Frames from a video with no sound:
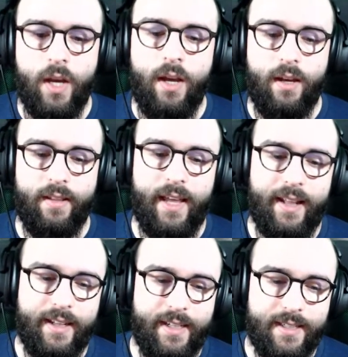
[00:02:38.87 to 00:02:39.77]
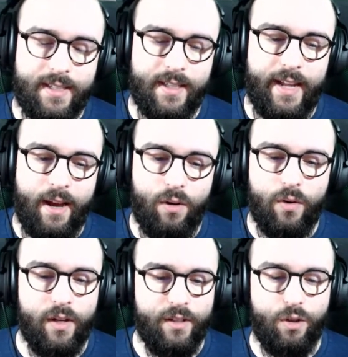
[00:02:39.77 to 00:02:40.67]
At least
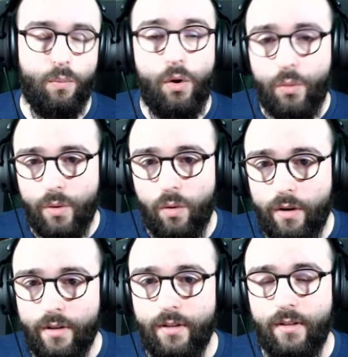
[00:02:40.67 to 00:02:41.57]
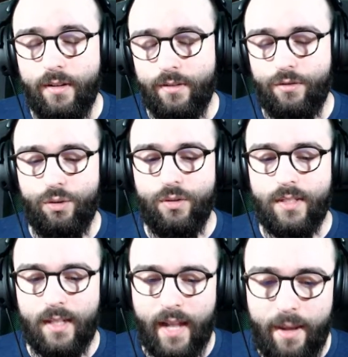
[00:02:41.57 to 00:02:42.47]
now you're more rewarded to
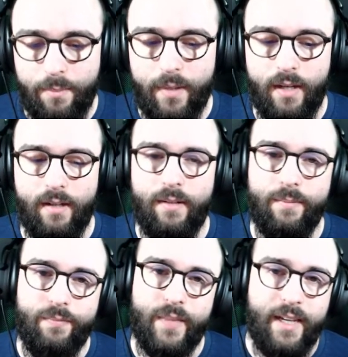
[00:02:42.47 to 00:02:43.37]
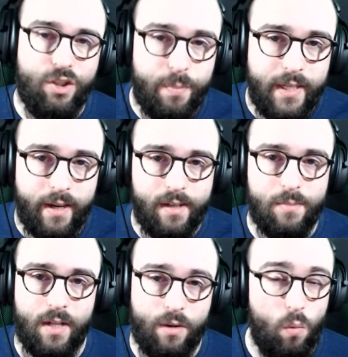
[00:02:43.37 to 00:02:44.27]
slam HP
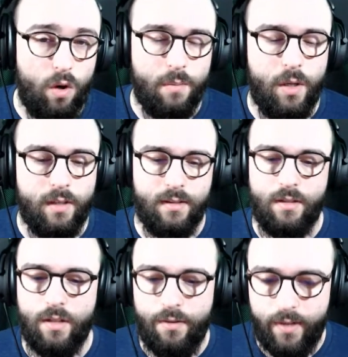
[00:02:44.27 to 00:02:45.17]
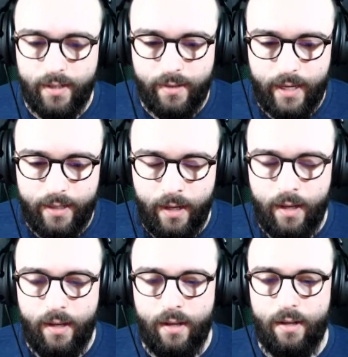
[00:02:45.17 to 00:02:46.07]
items like Warmugs and stuff like that.
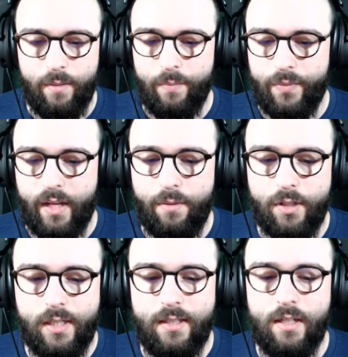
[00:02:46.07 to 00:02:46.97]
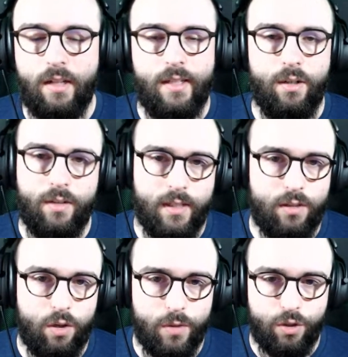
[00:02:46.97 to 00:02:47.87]
Obviously it's not the only
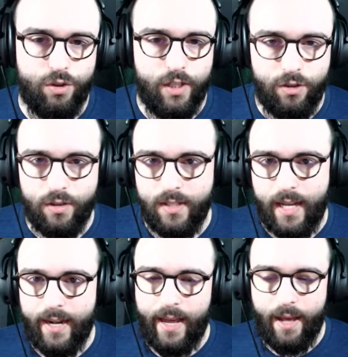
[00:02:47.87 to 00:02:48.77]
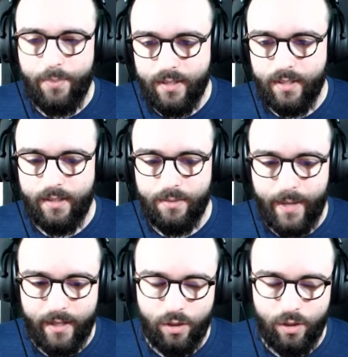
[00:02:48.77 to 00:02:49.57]
skirmisher changes that happens in this patch,